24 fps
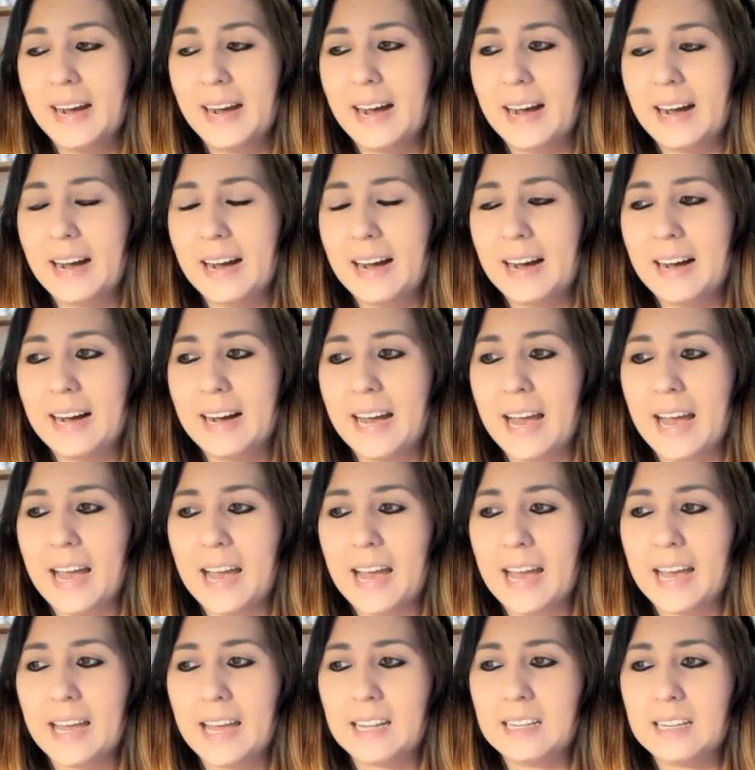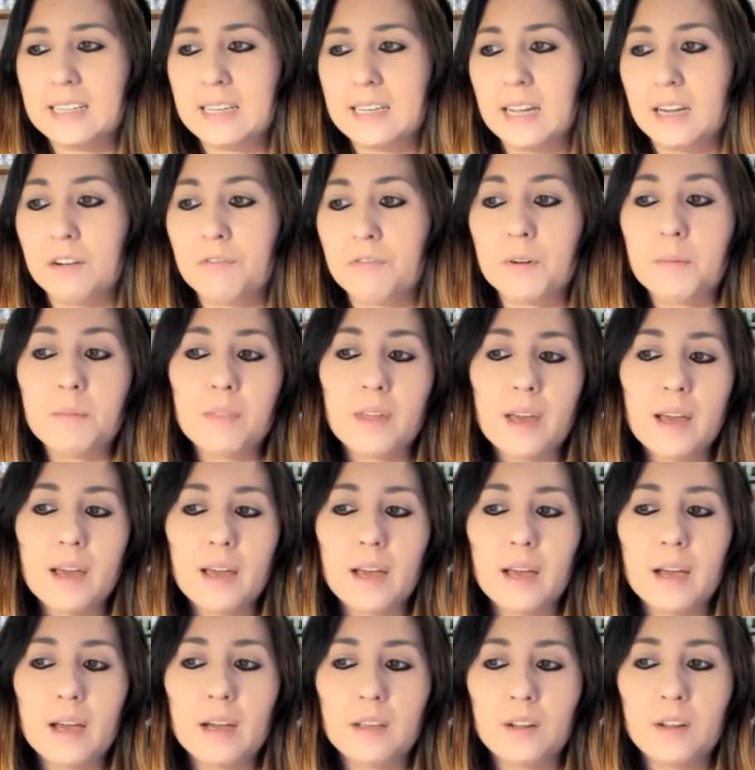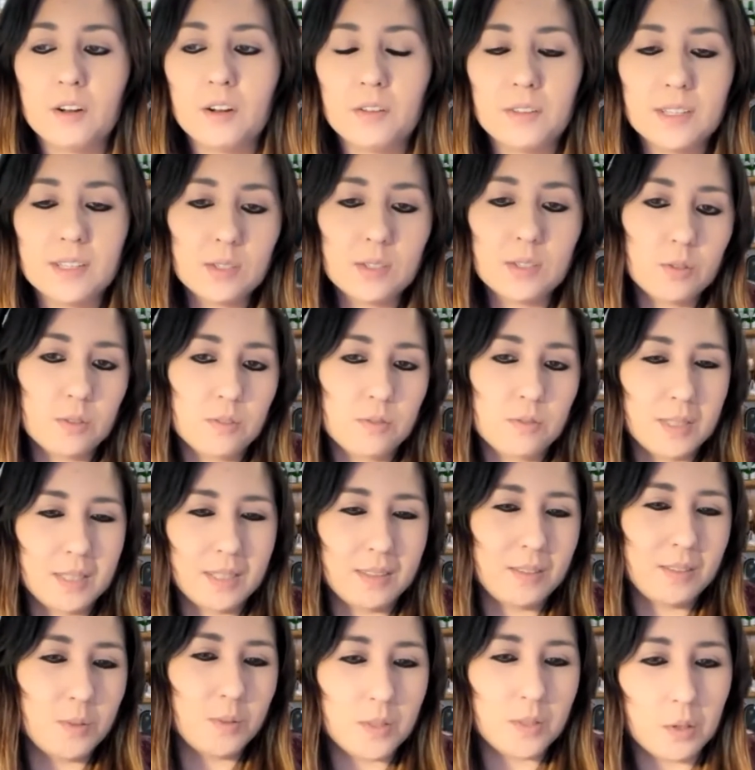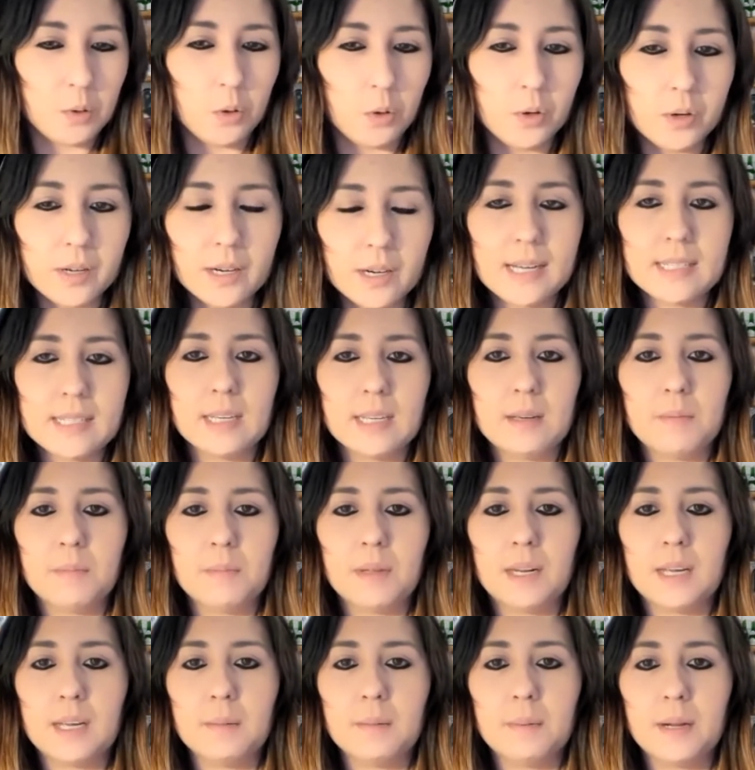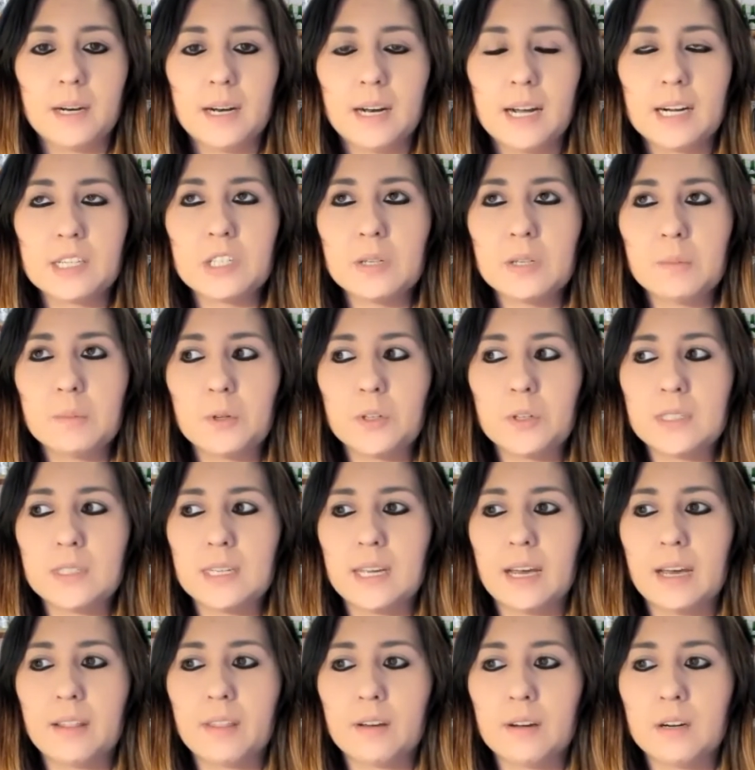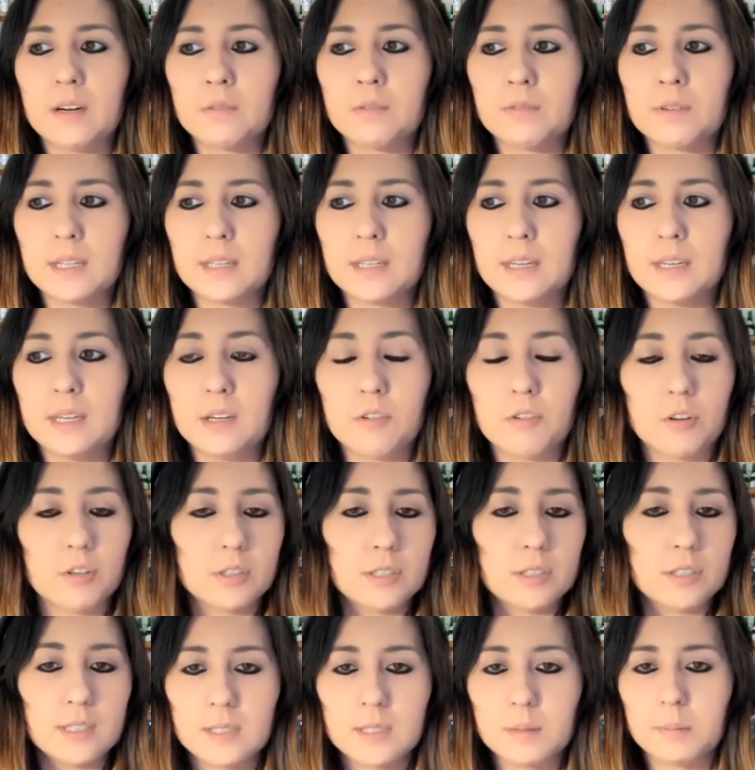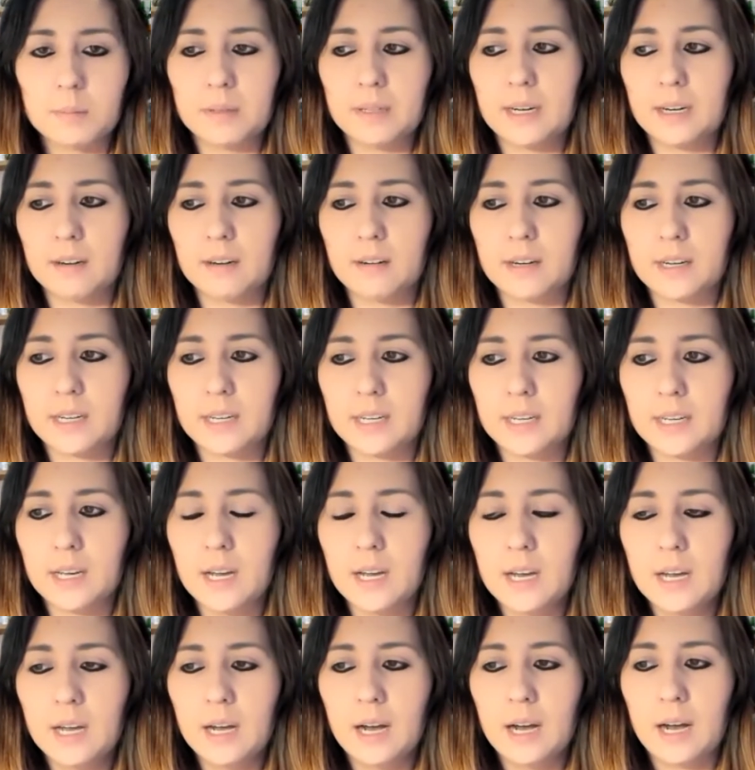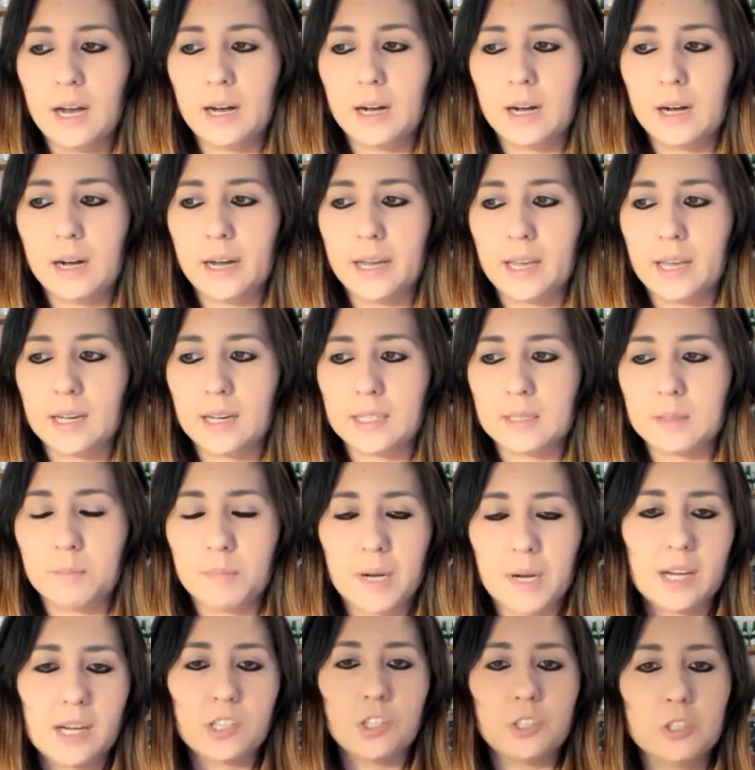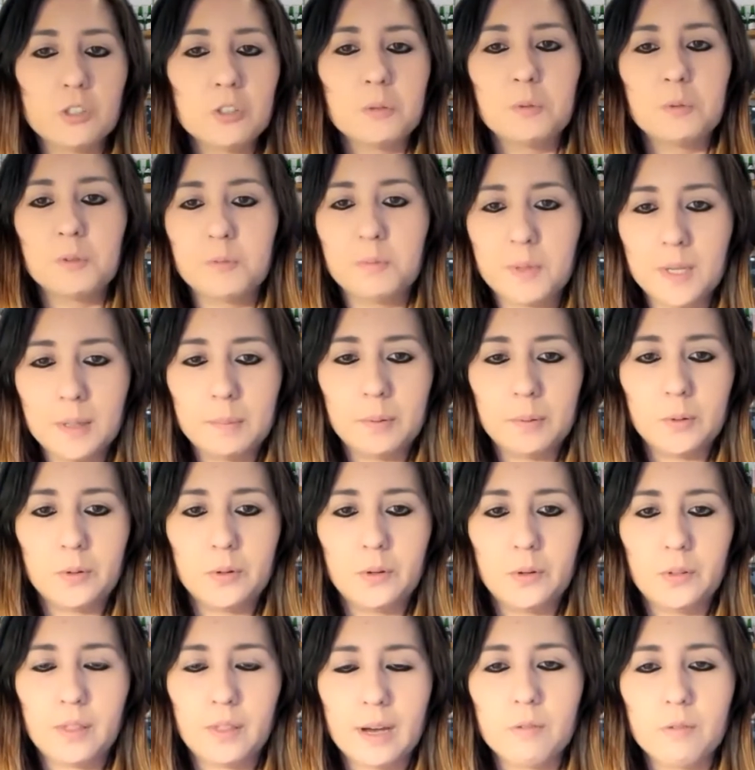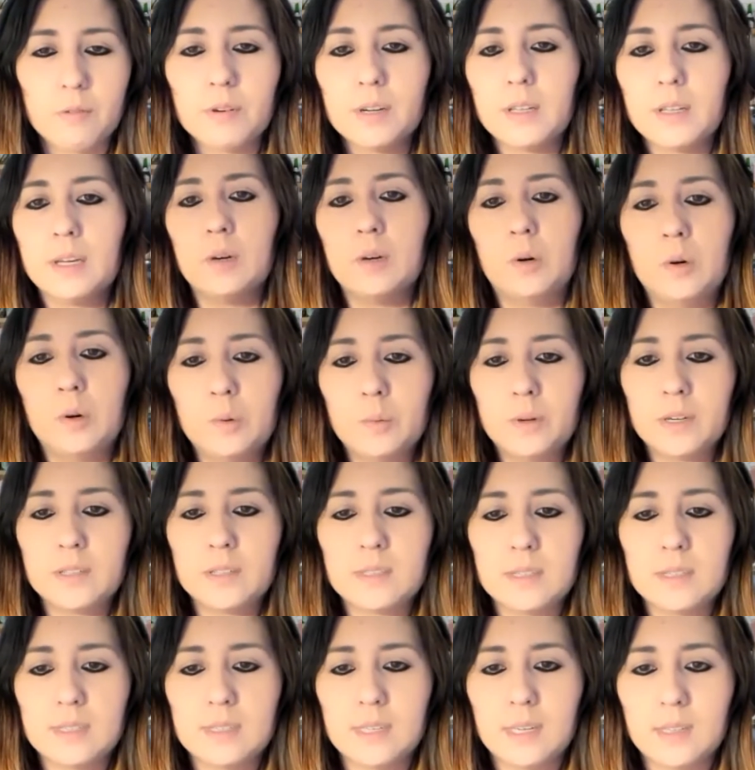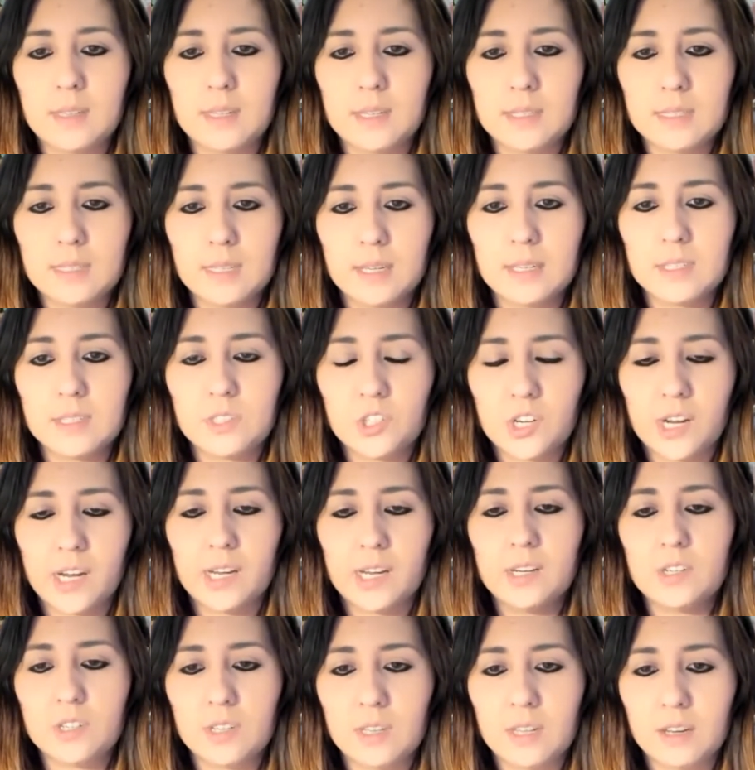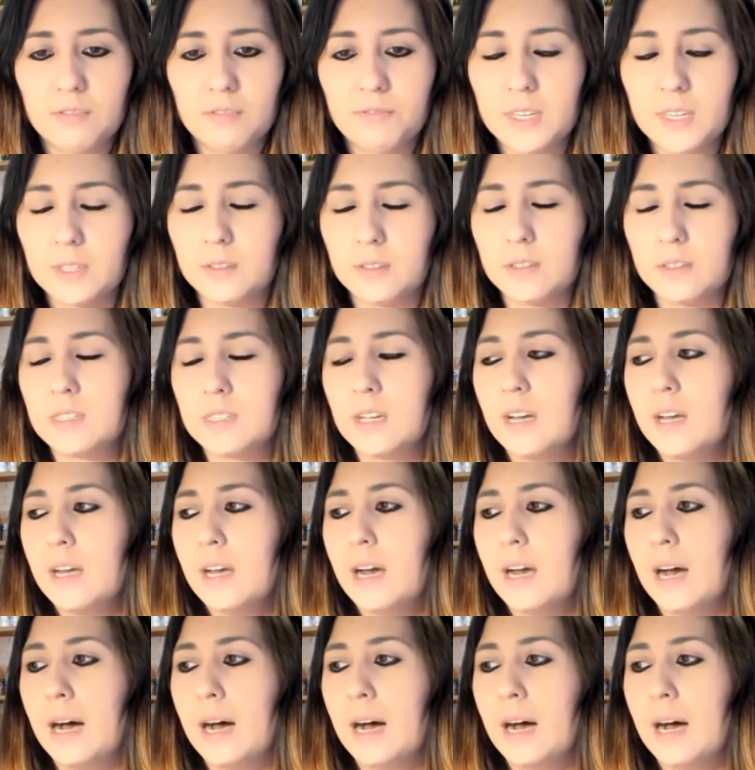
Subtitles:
And from there, this was an organizing committee, but it actually brought together a really cross-disciplinary, I guess, passionate group of people that really all wanted to see these things change in their fields.